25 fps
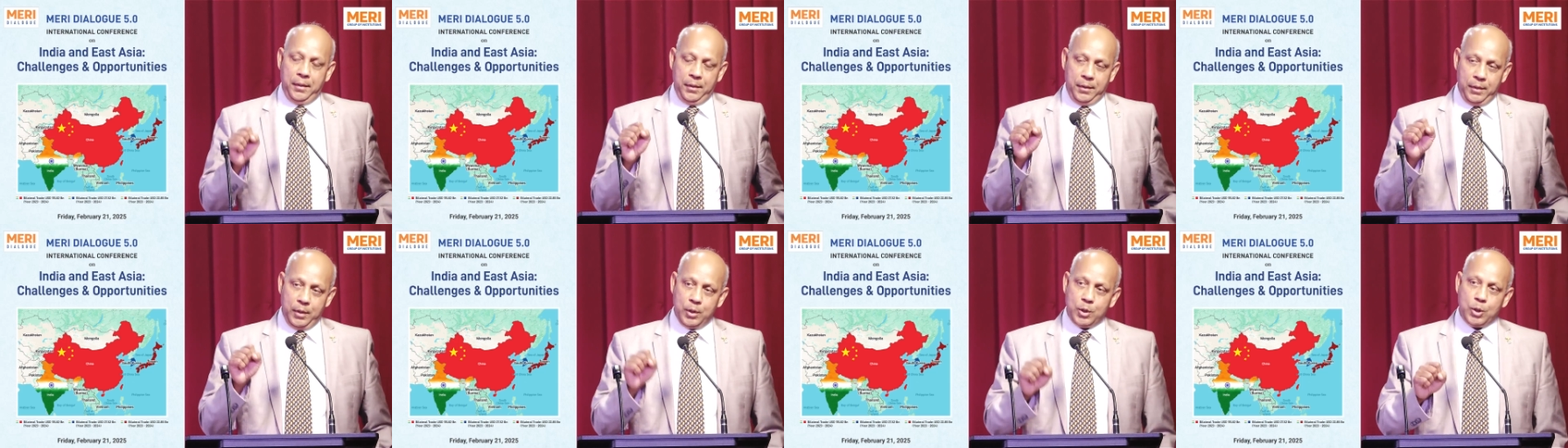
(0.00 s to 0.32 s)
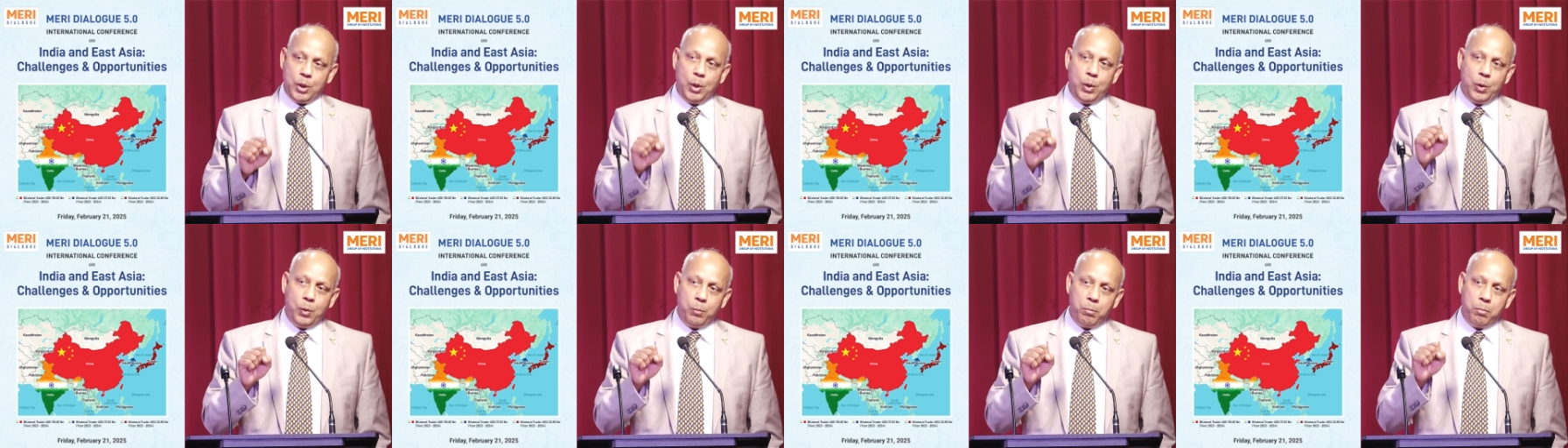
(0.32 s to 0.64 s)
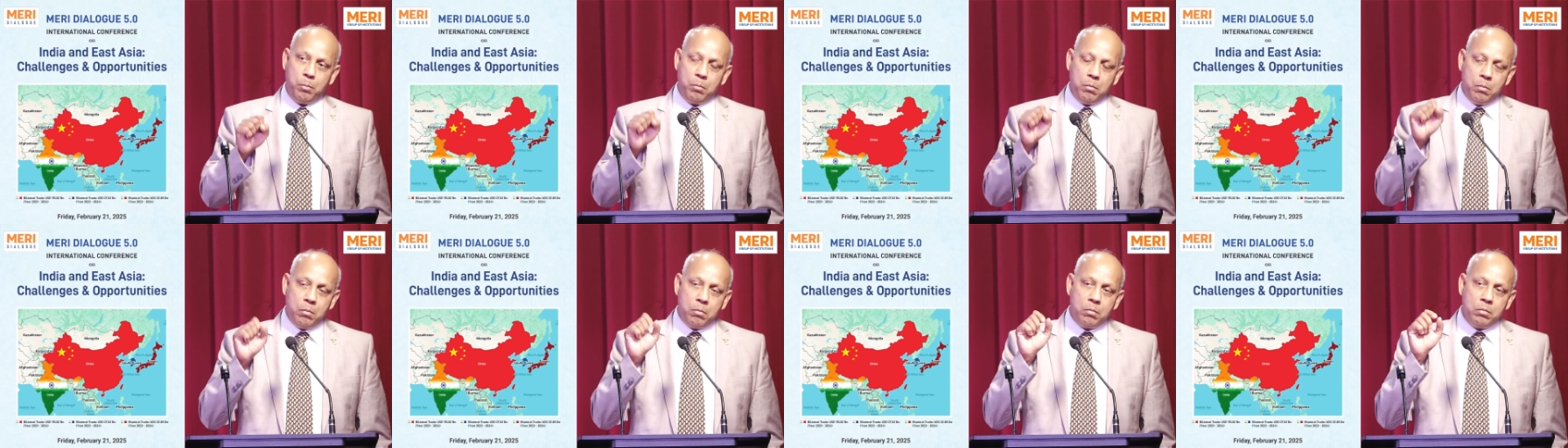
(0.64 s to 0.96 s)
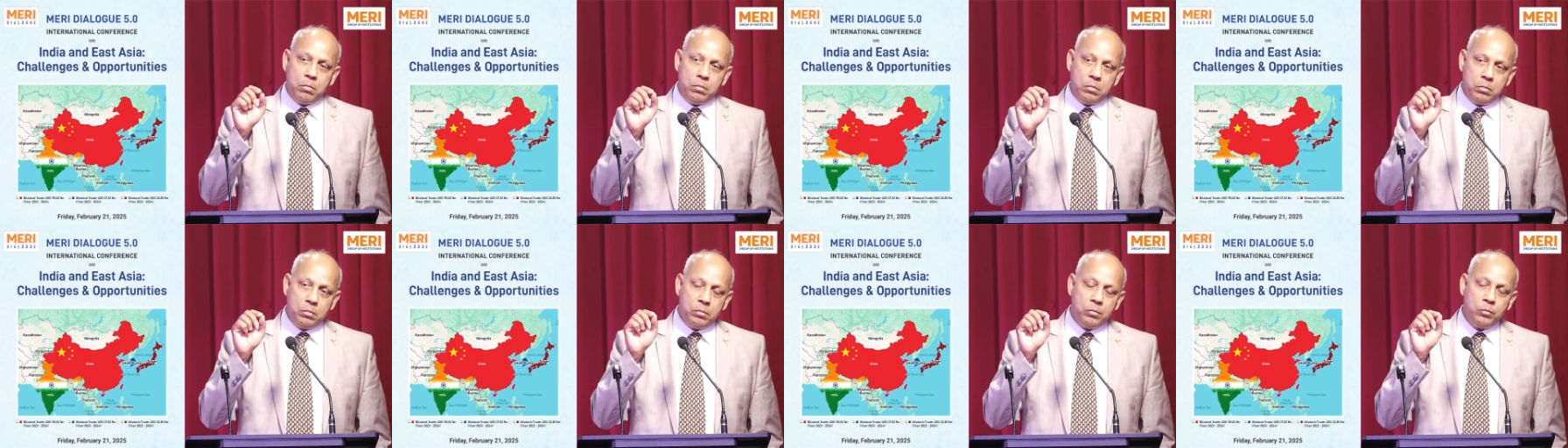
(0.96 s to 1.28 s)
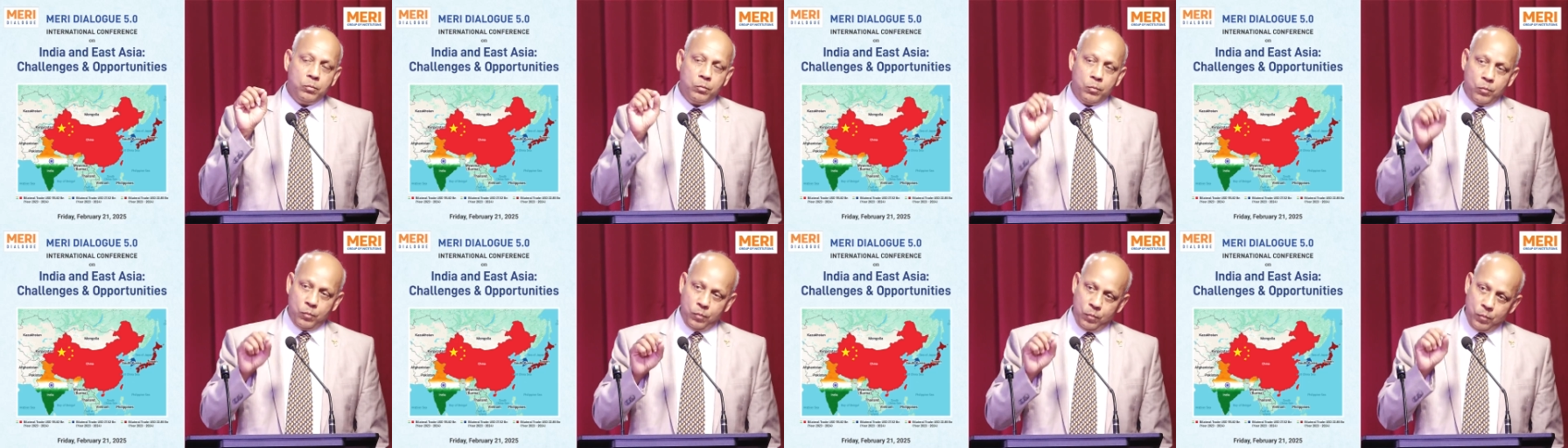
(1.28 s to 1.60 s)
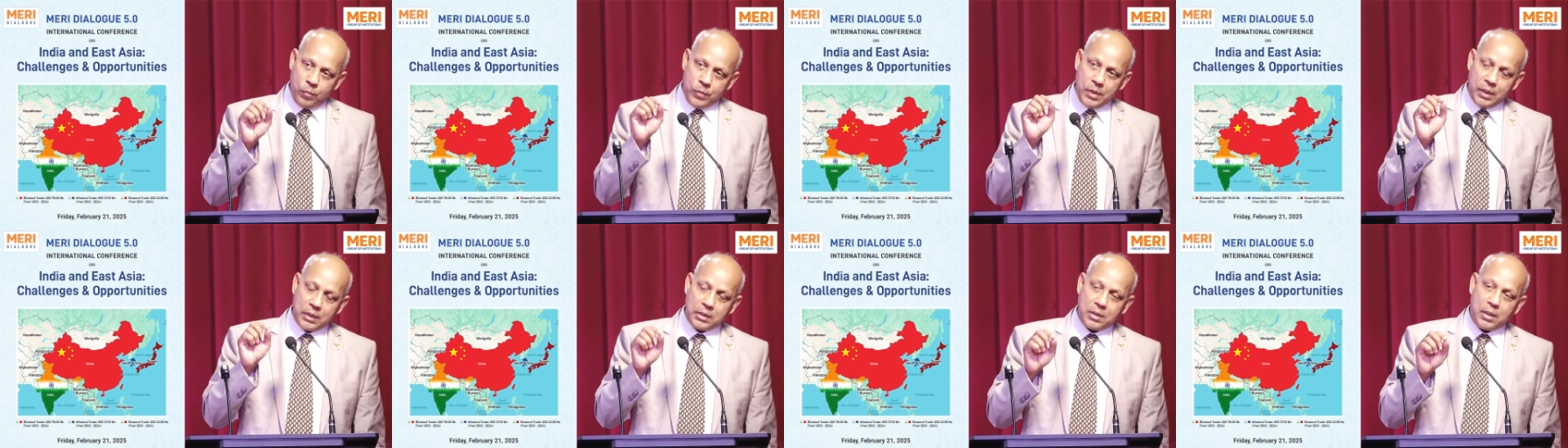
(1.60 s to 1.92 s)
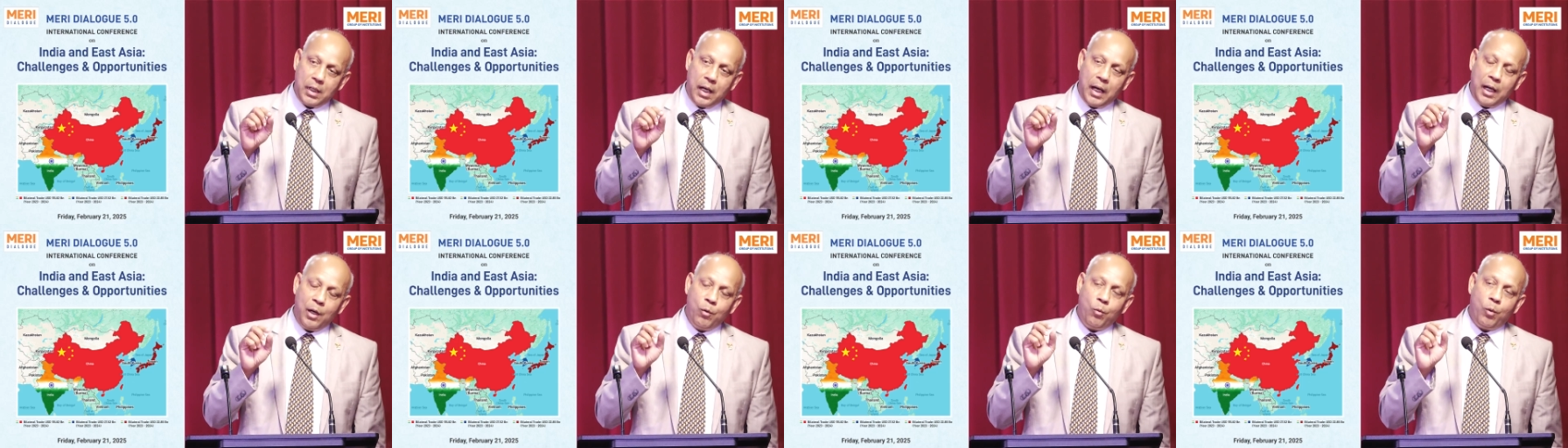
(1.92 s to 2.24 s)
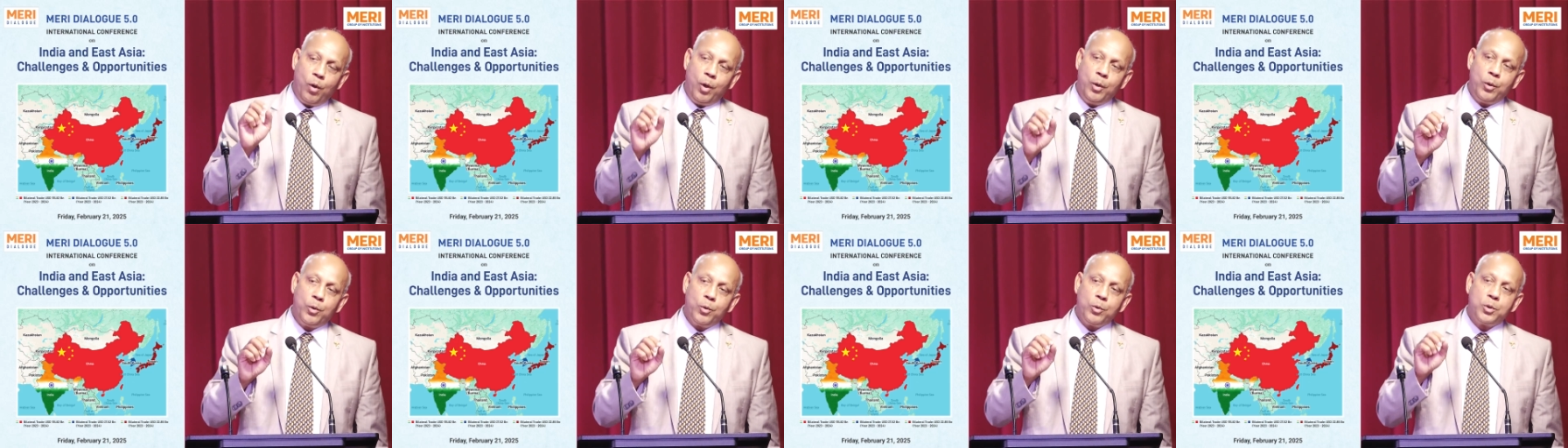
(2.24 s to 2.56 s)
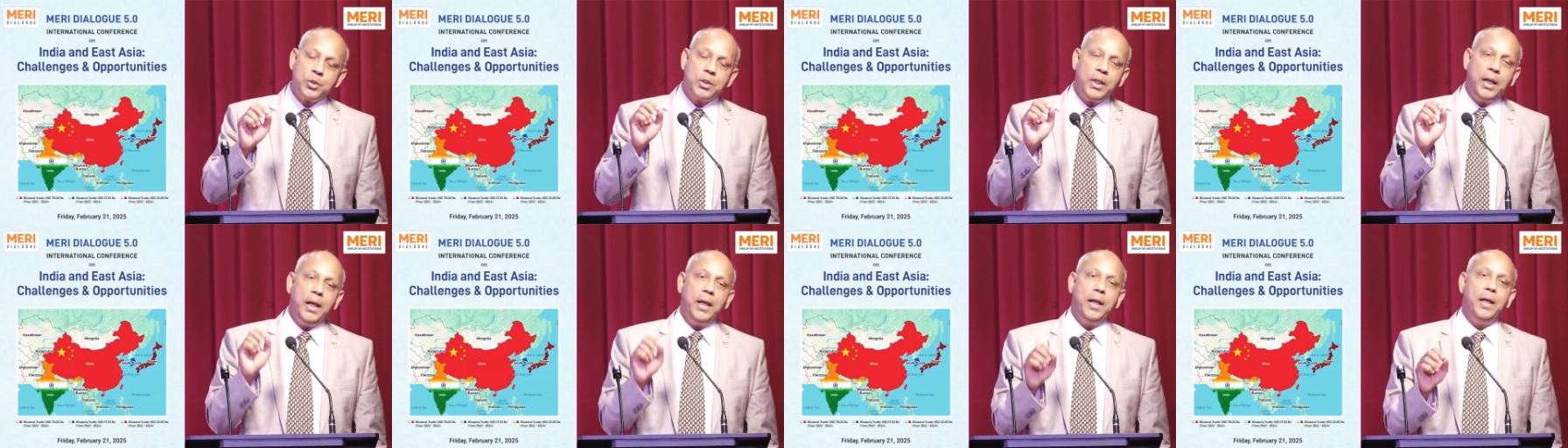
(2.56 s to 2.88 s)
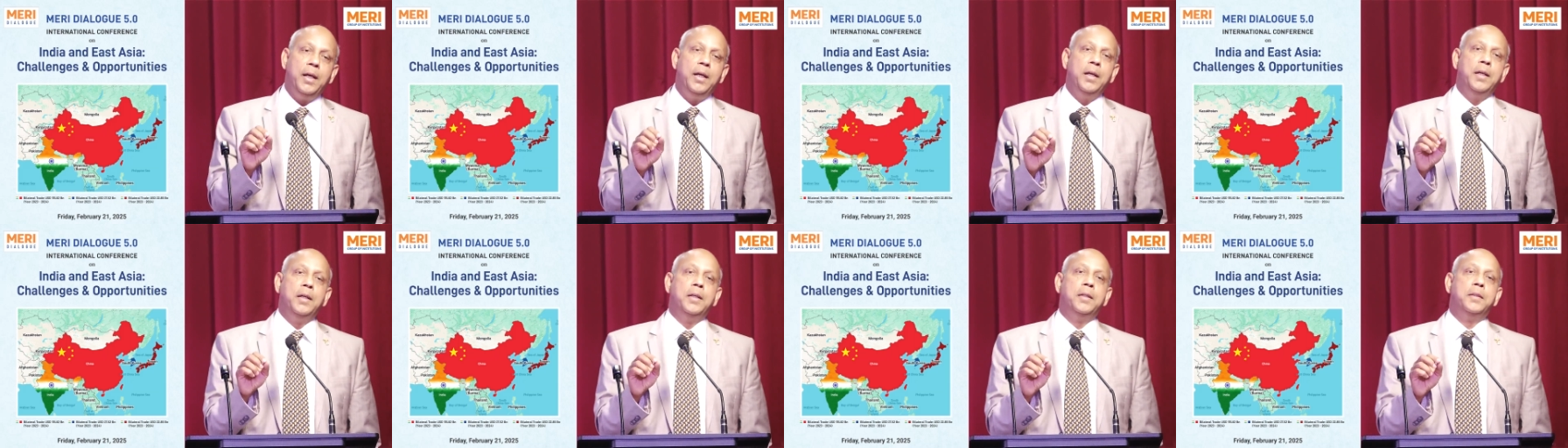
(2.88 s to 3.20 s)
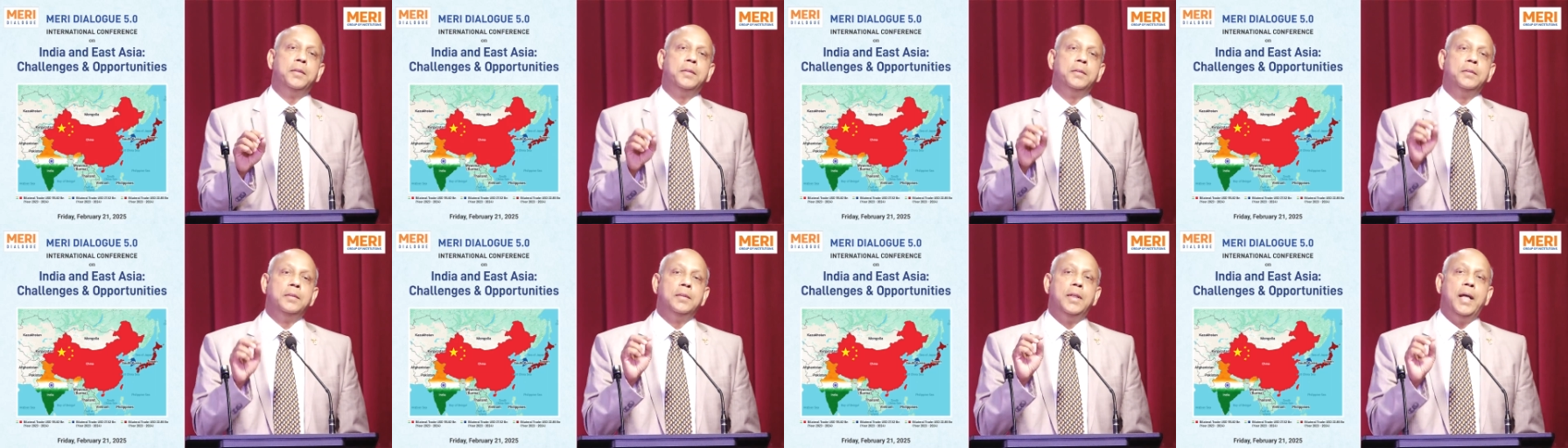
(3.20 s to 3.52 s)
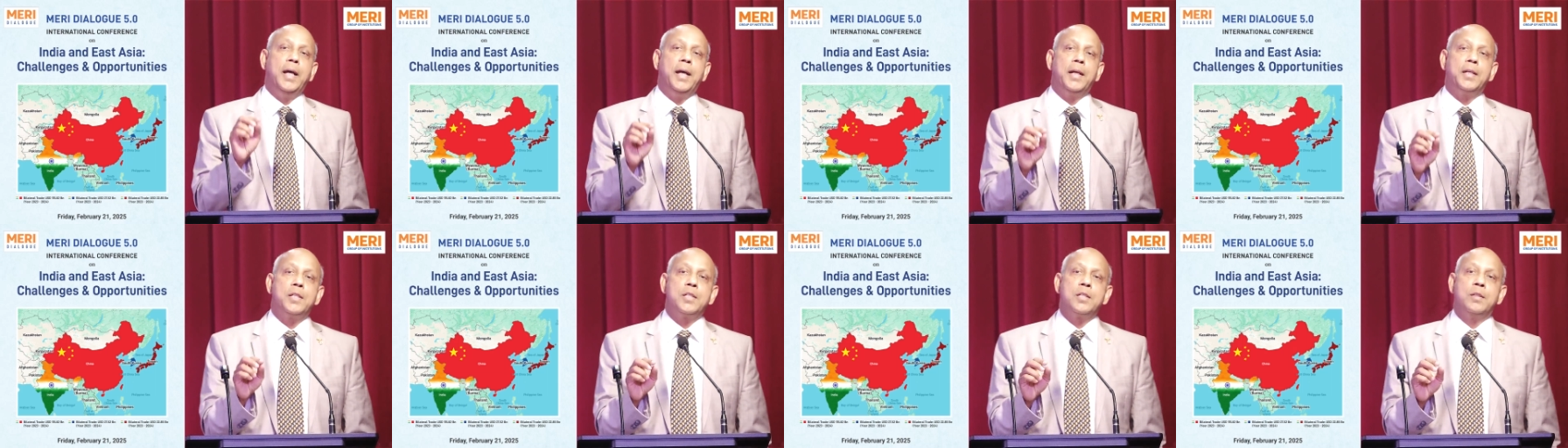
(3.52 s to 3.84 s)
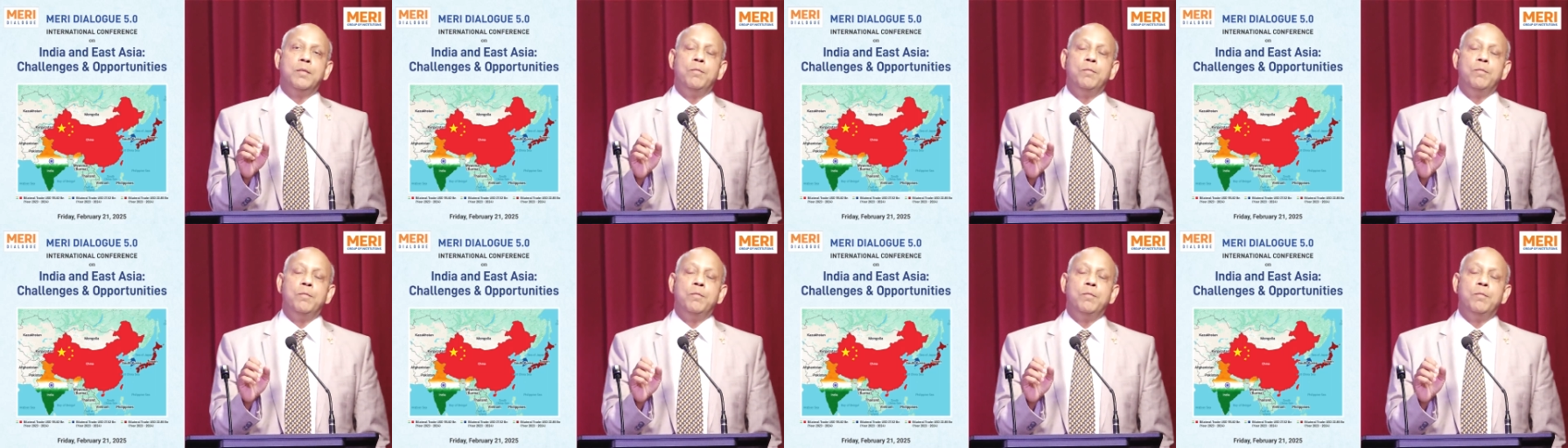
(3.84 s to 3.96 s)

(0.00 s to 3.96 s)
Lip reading: So just I want to say that